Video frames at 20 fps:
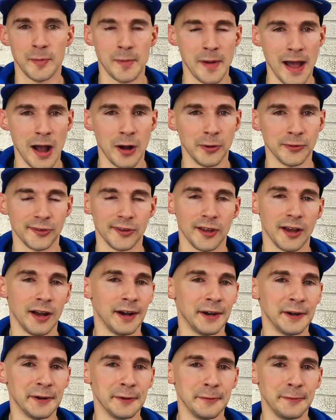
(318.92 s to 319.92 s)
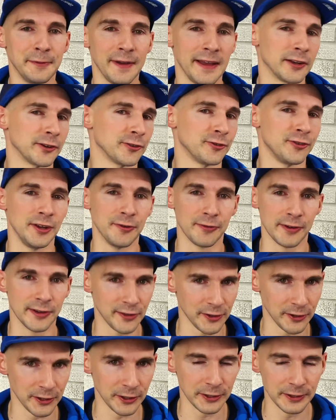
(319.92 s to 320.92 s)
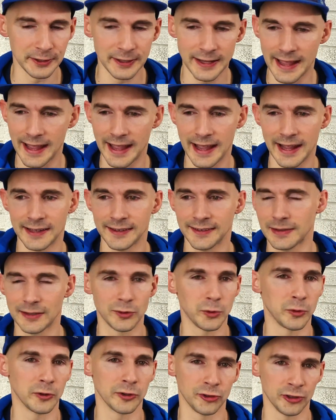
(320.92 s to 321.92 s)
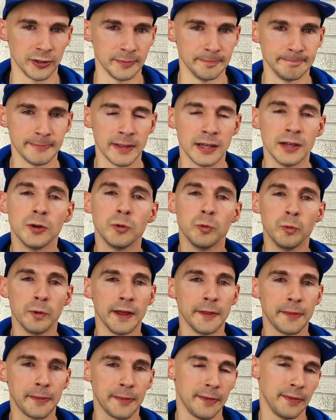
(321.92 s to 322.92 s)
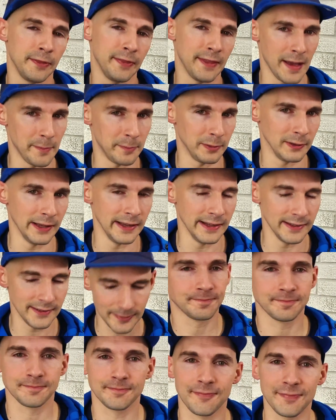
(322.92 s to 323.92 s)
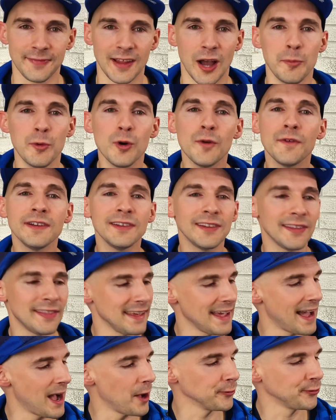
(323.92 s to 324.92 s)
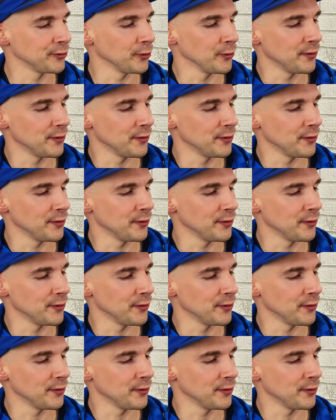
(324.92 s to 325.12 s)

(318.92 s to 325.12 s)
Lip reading: amount of energy return and torsion with that plate. Now moving to the outsole,